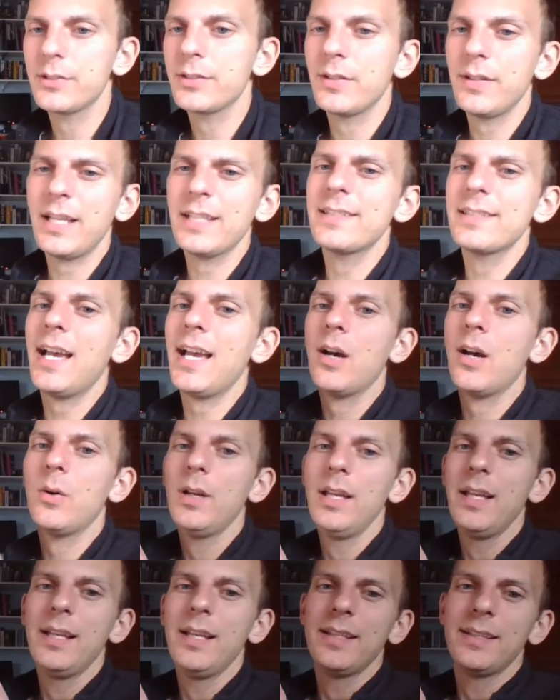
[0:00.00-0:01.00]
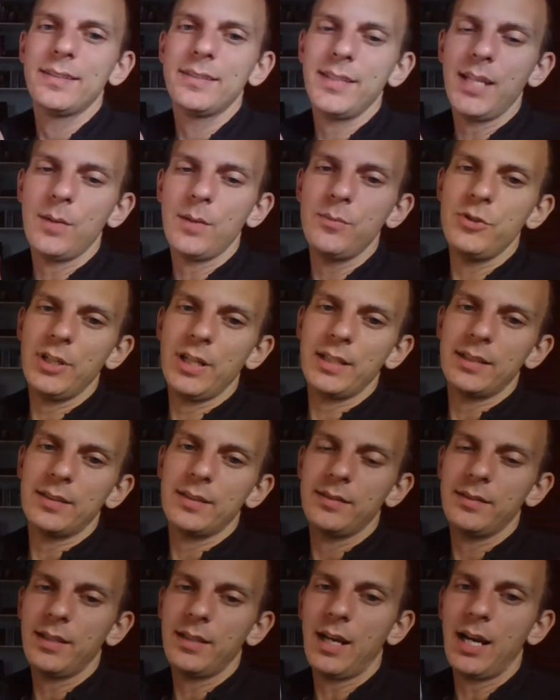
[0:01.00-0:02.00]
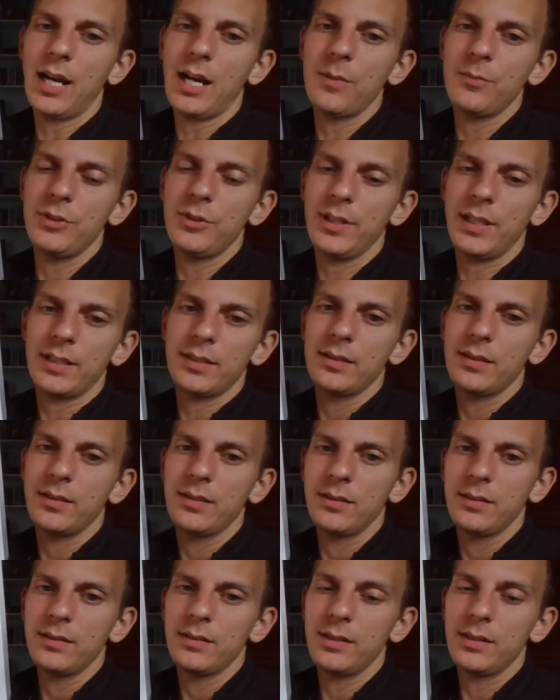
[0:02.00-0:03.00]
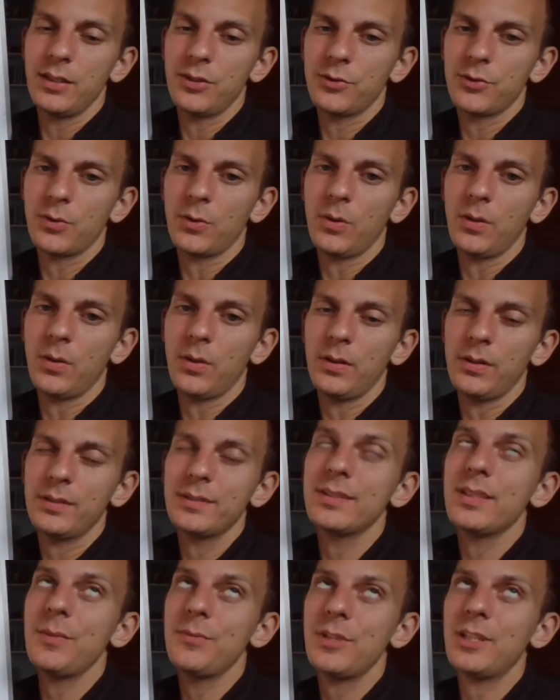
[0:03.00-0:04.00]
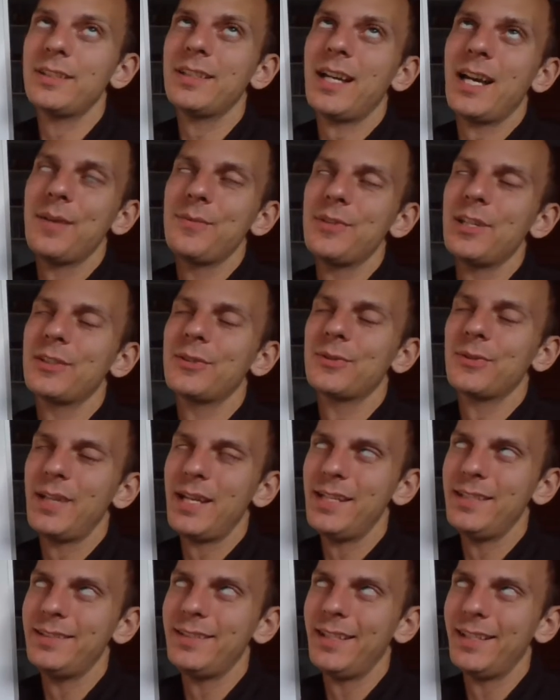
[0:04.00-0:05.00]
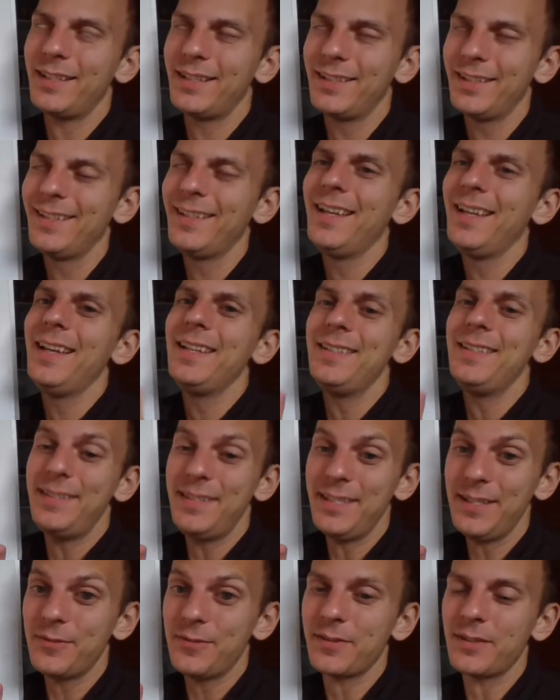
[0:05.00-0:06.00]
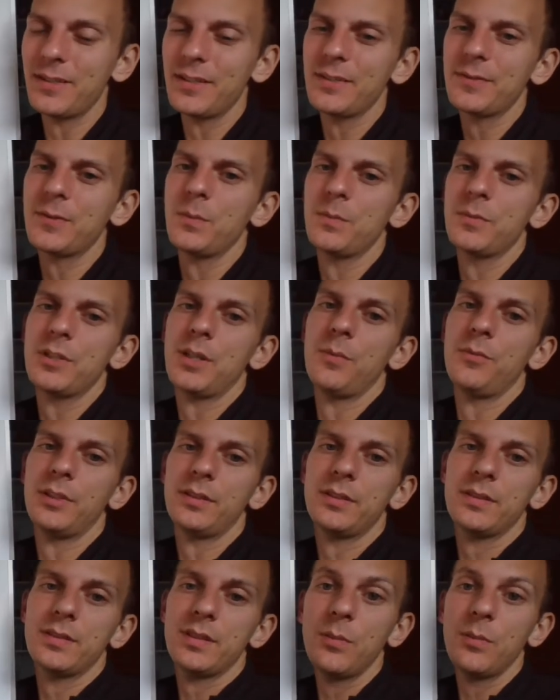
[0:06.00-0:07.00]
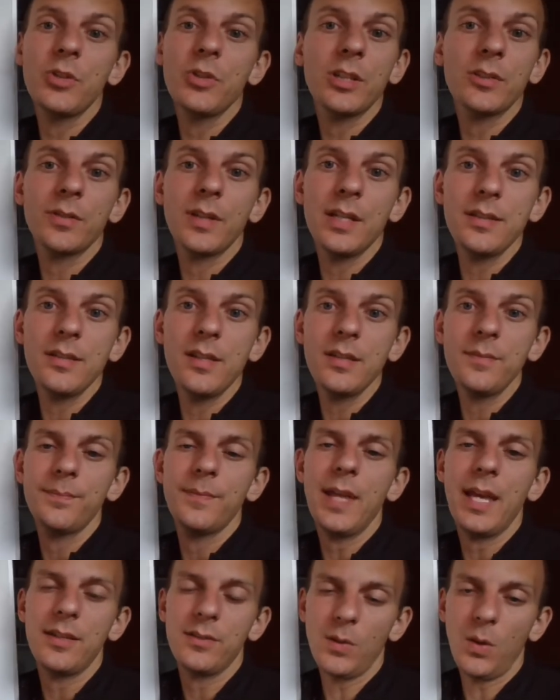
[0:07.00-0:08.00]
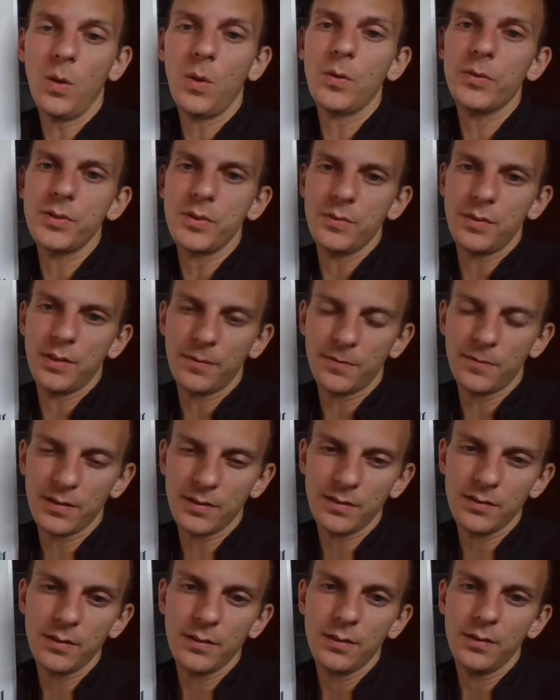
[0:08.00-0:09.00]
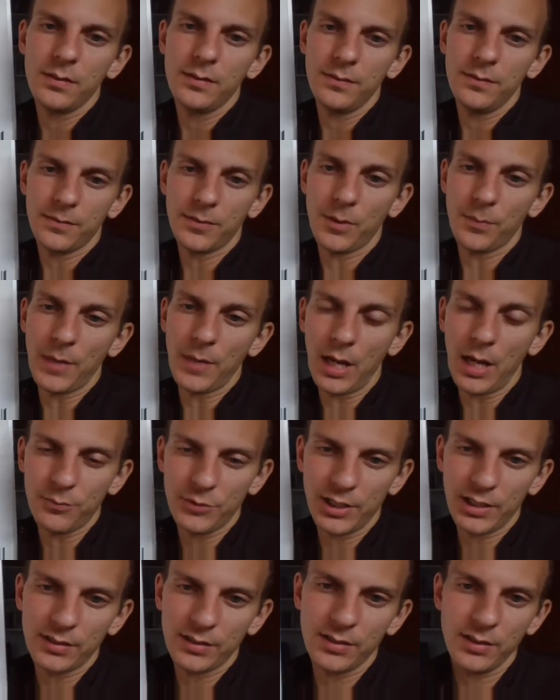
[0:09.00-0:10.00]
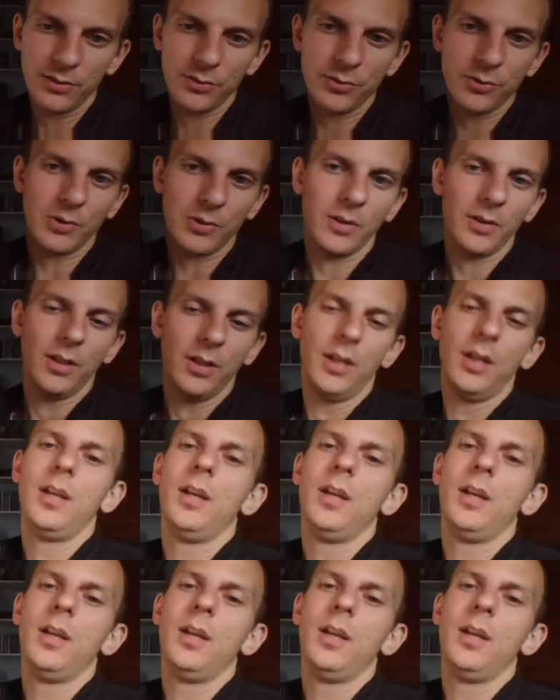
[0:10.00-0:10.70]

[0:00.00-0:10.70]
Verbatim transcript: So that's how subject to object control, subject to object raising differs from subject to subject raising and also differs from object control.